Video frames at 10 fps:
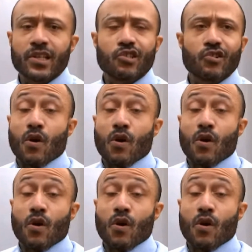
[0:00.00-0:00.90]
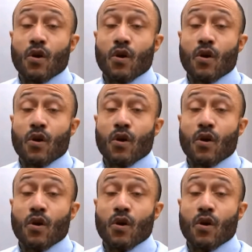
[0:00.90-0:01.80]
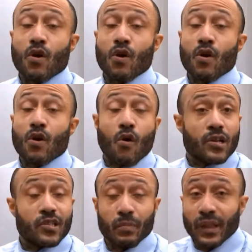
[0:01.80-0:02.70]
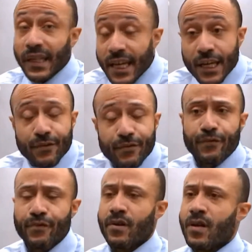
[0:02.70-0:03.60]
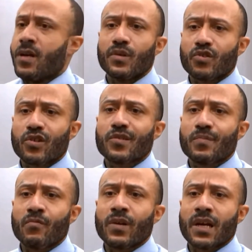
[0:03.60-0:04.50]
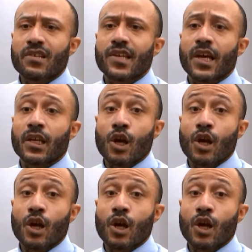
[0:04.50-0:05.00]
may be hard to believe, but trust me when I say no one outside of the